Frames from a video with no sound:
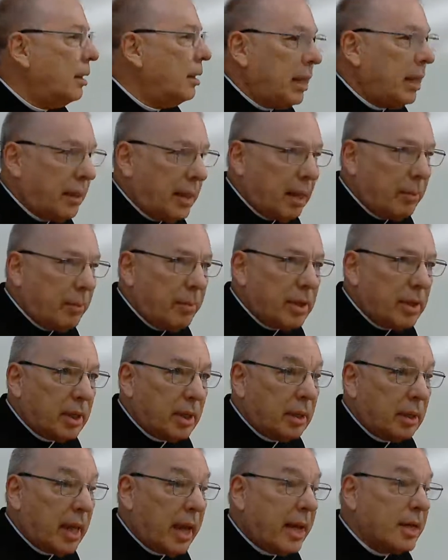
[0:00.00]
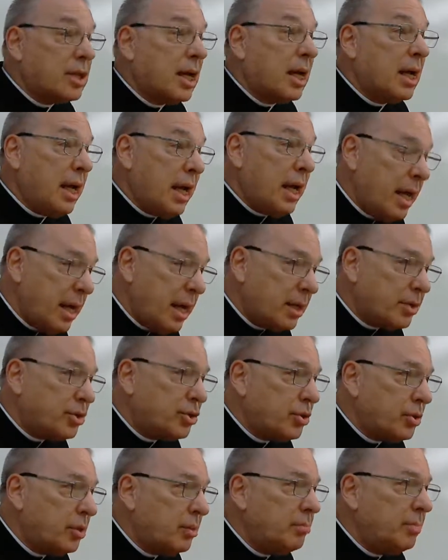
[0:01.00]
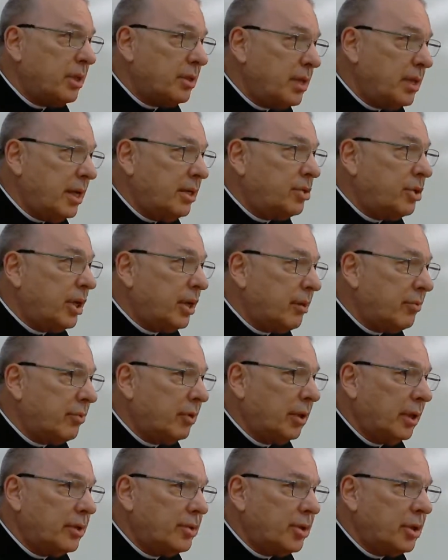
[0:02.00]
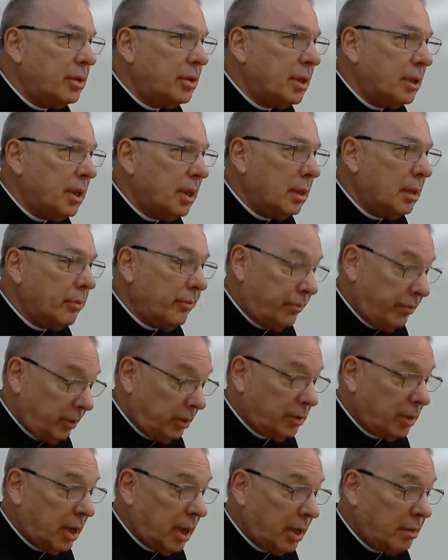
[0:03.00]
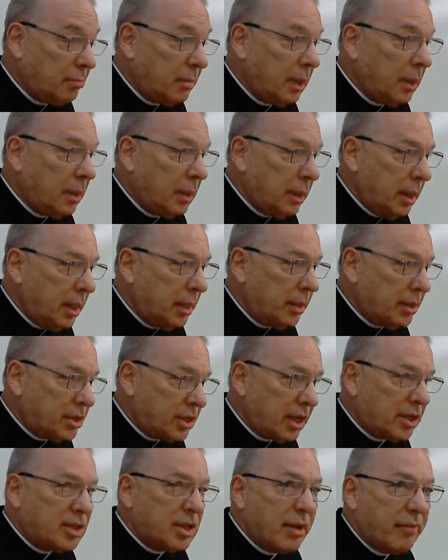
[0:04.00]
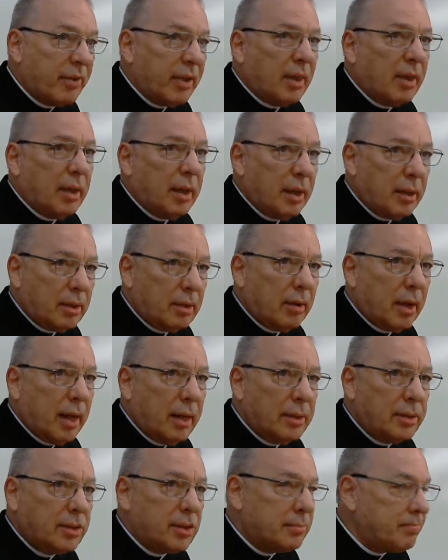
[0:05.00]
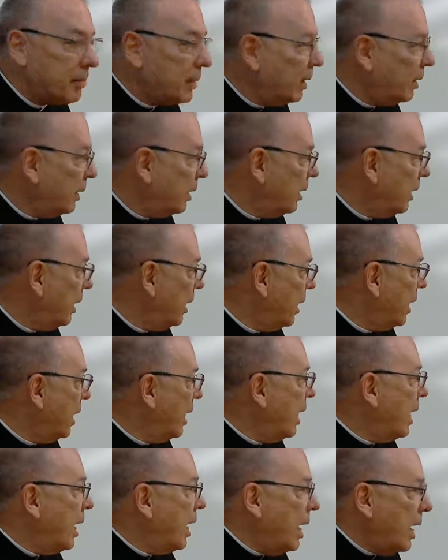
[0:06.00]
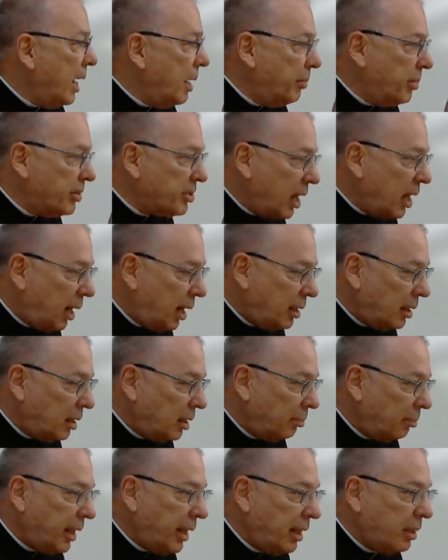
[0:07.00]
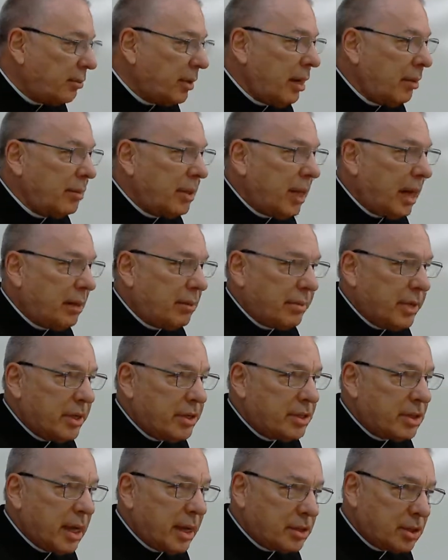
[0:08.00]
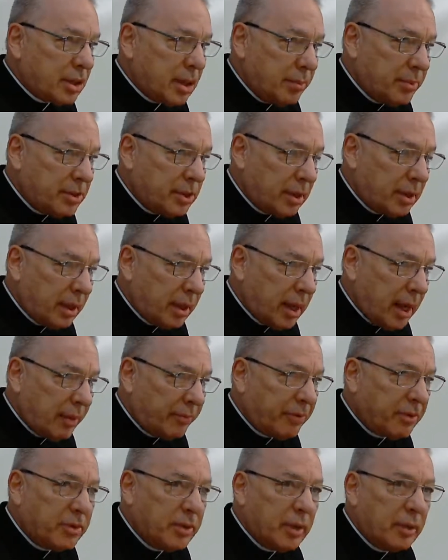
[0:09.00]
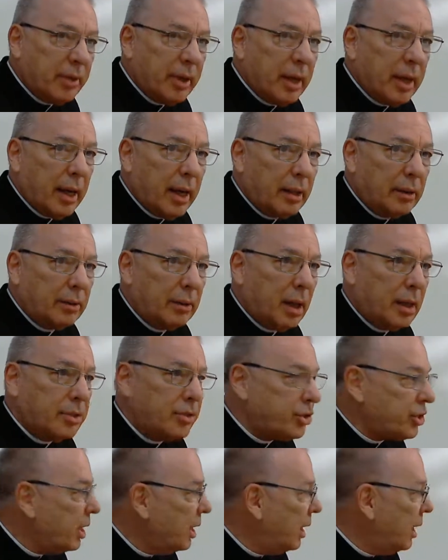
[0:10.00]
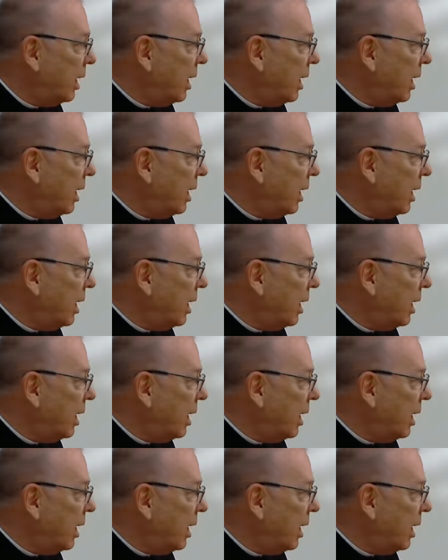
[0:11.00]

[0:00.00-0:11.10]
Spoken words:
They then went to class. He assumed the teaching of religion full-time in the 6th, 7th, and 8th grades. He was on the playground at recess. He was in the cafeteria at lunch.